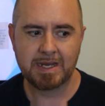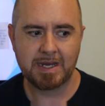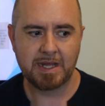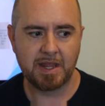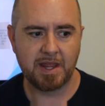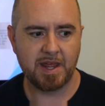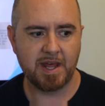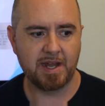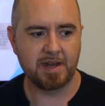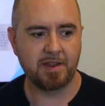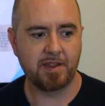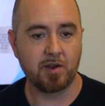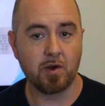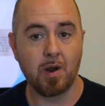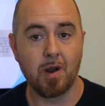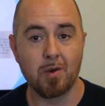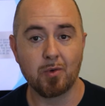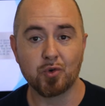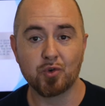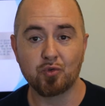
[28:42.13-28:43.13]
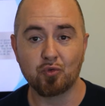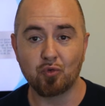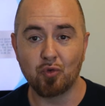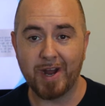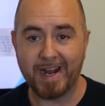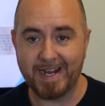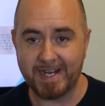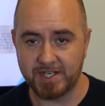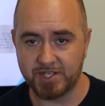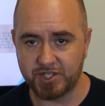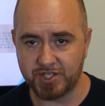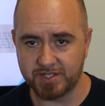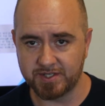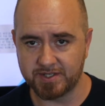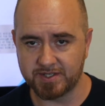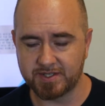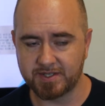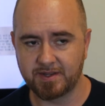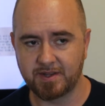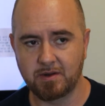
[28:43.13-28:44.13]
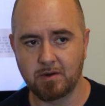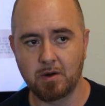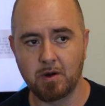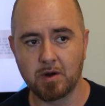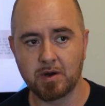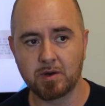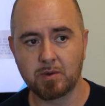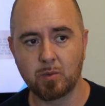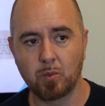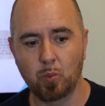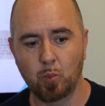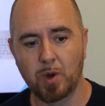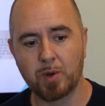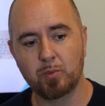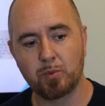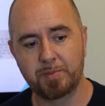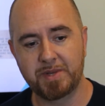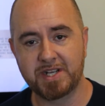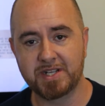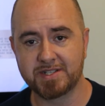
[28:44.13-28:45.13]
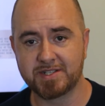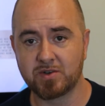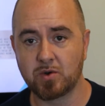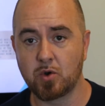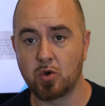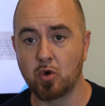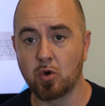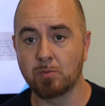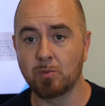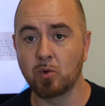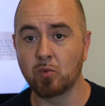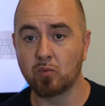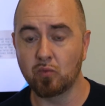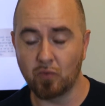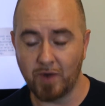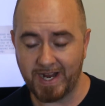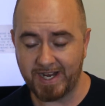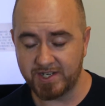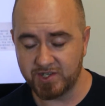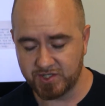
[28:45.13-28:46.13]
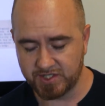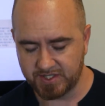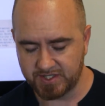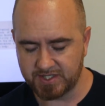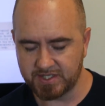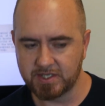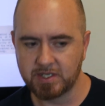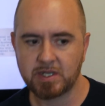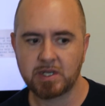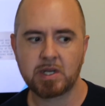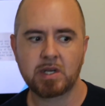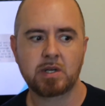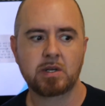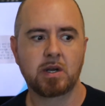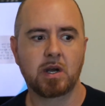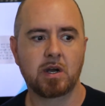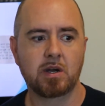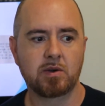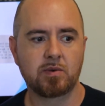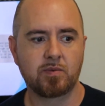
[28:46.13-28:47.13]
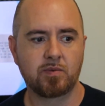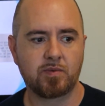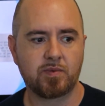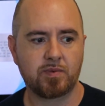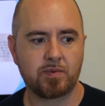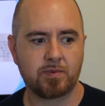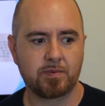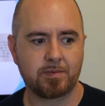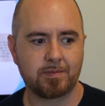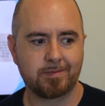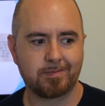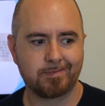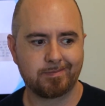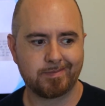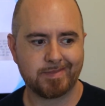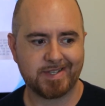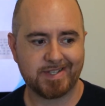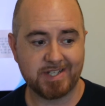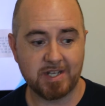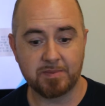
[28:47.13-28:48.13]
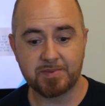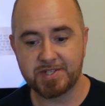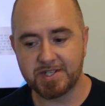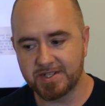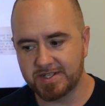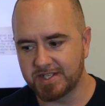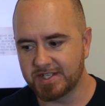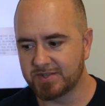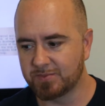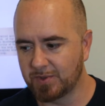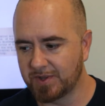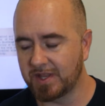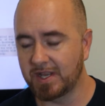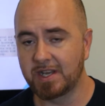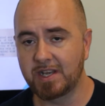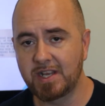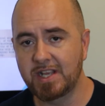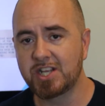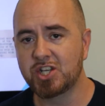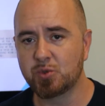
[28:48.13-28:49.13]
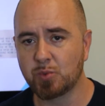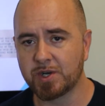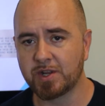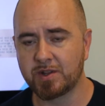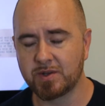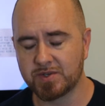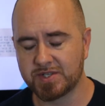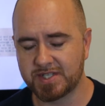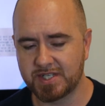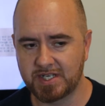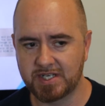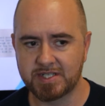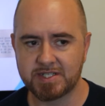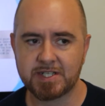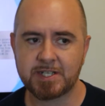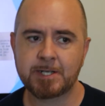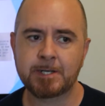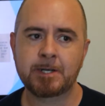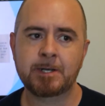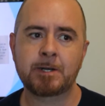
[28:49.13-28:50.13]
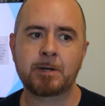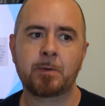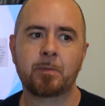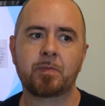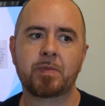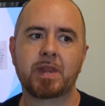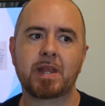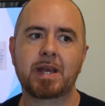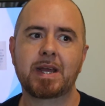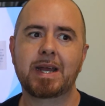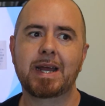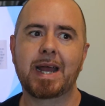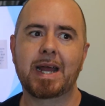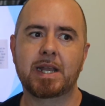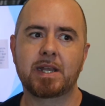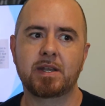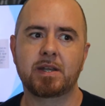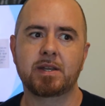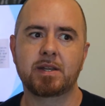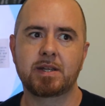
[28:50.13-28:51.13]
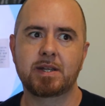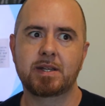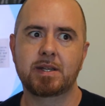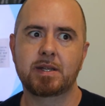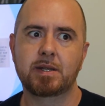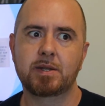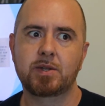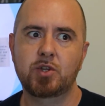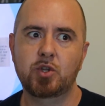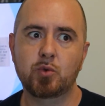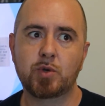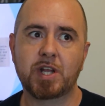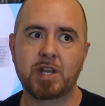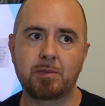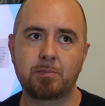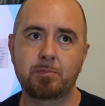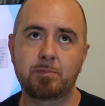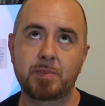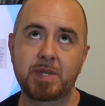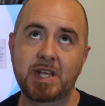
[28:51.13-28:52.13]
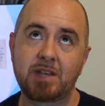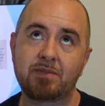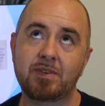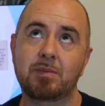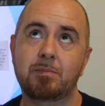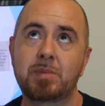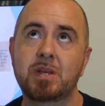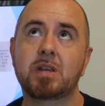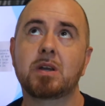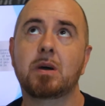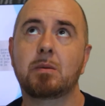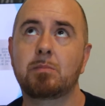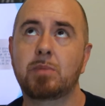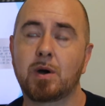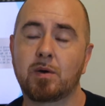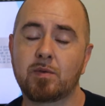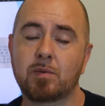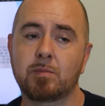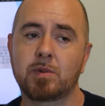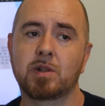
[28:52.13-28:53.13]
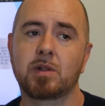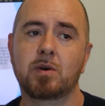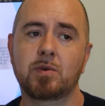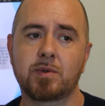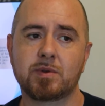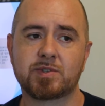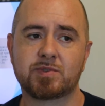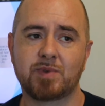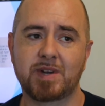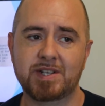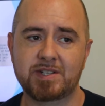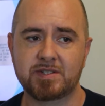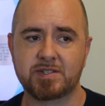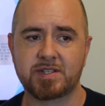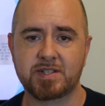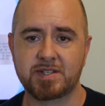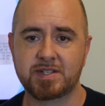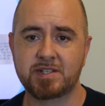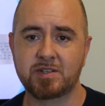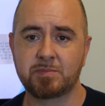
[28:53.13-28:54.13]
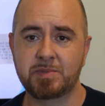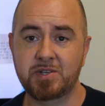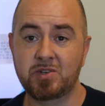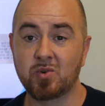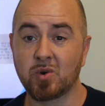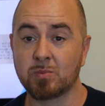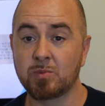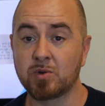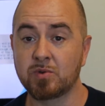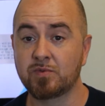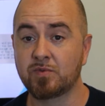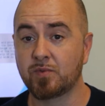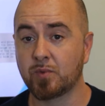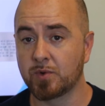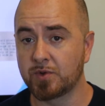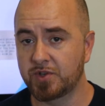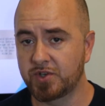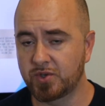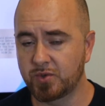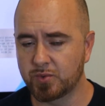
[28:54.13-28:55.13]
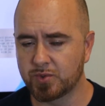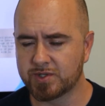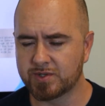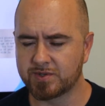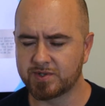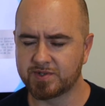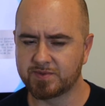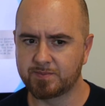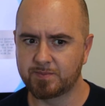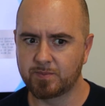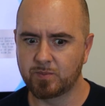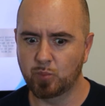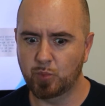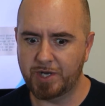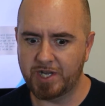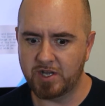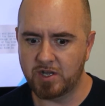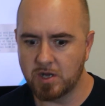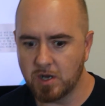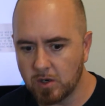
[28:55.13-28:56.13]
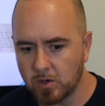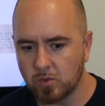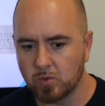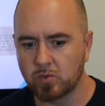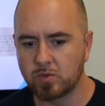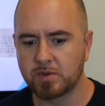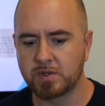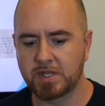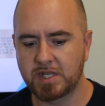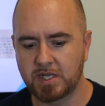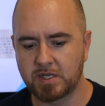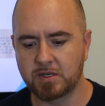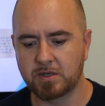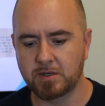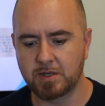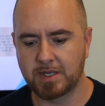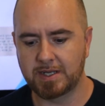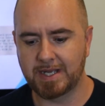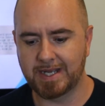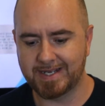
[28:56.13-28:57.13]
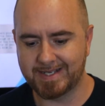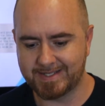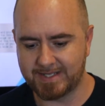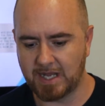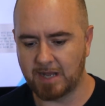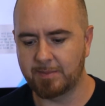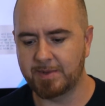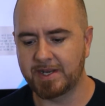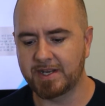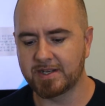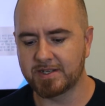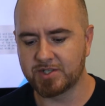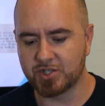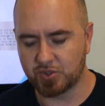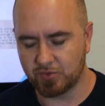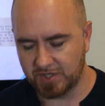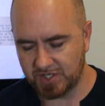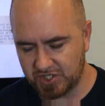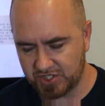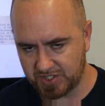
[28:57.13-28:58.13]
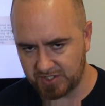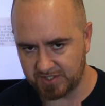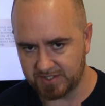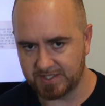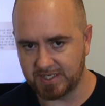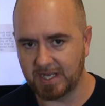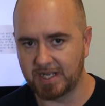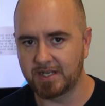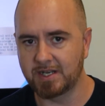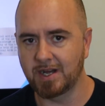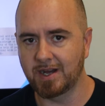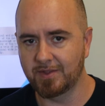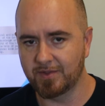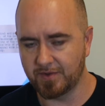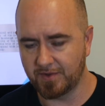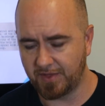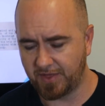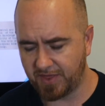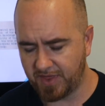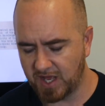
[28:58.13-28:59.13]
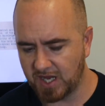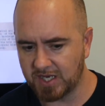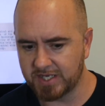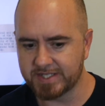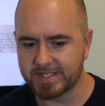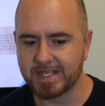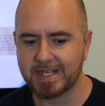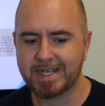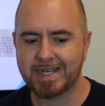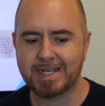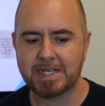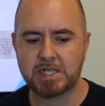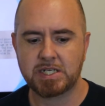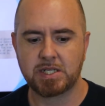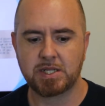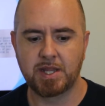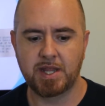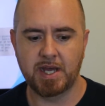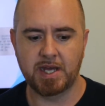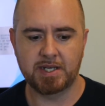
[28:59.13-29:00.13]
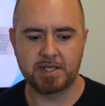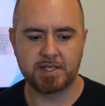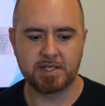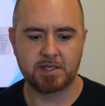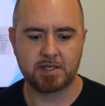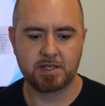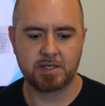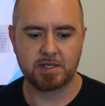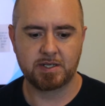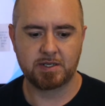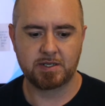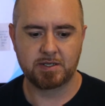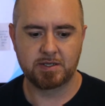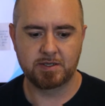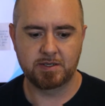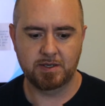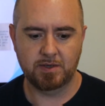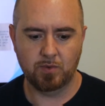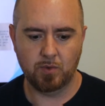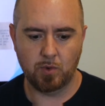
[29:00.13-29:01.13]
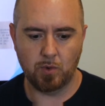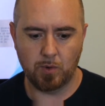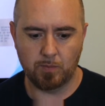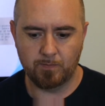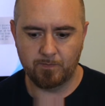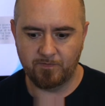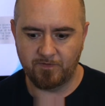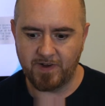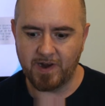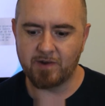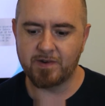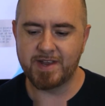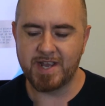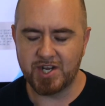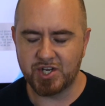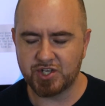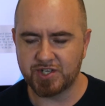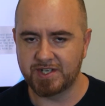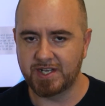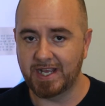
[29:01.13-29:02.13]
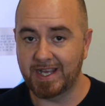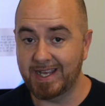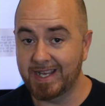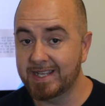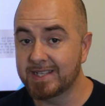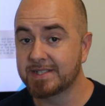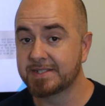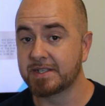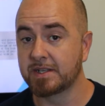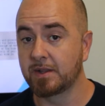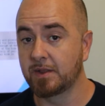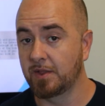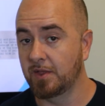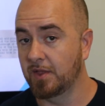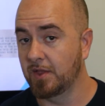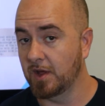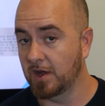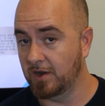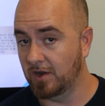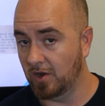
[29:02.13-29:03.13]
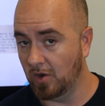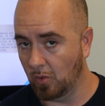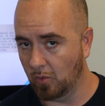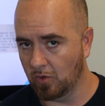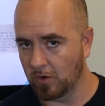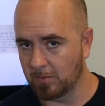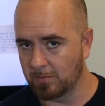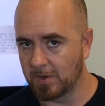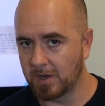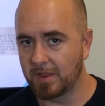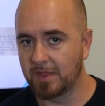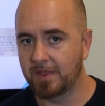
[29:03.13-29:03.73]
that there are ranges, there are what would be considered normal ranges of substances within each one of those things. And you can even be above or below those ranges and still be normal for you. So there's we know in examining excretions and other things that variation is the norm.